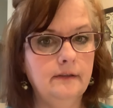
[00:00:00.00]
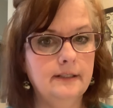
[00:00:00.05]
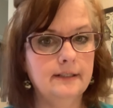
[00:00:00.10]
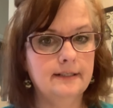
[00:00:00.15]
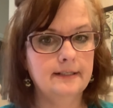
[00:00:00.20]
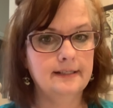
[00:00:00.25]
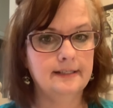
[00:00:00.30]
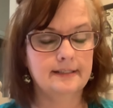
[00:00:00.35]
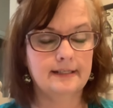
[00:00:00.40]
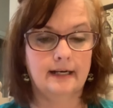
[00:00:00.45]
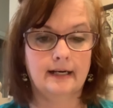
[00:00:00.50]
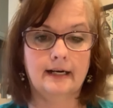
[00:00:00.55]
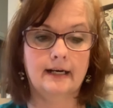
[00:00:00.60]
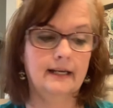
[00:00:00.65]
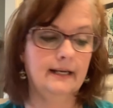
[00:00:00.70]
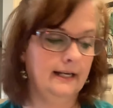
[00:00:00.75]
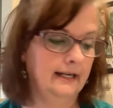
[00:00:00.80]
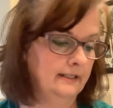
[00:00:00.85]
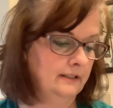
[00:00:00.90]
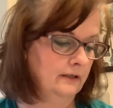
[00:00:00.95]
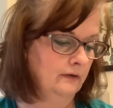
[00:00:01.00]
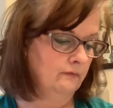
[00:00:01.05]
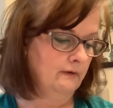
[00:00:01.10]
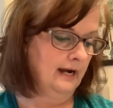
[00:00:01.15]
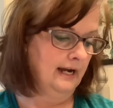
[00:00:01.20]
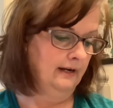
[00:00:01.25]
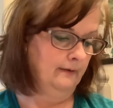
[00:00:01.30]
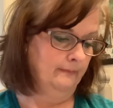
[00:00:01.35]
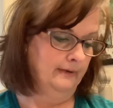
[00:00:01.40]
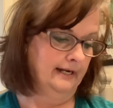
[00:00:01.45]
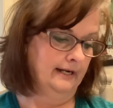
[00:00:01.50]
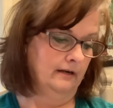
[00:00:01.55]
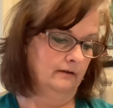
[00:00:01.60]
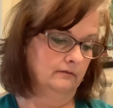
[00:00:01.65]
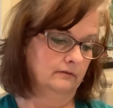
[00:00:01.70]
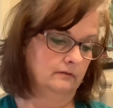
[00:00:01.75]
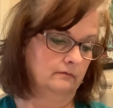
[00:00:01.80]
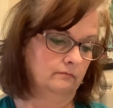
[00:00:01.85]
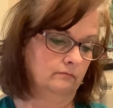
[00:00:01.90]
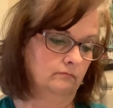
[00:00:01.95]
to decide and to write about.